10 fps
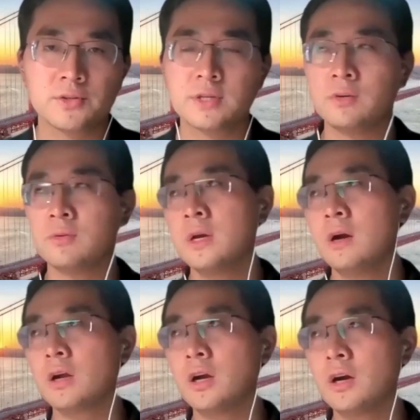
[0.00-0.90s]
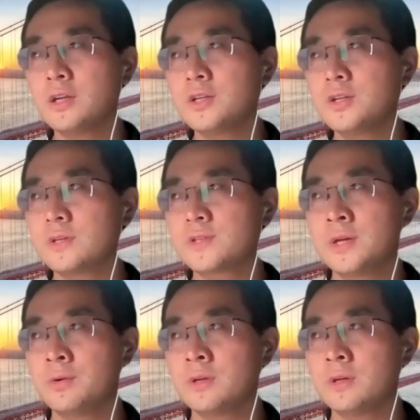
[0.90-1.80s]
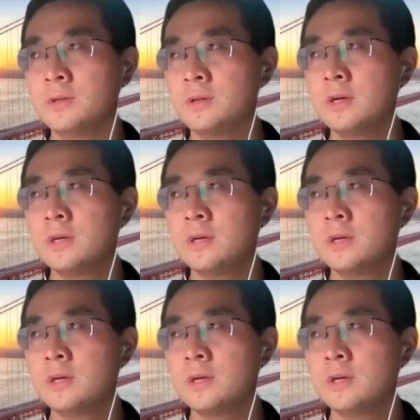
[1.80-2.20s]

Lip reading: So according to the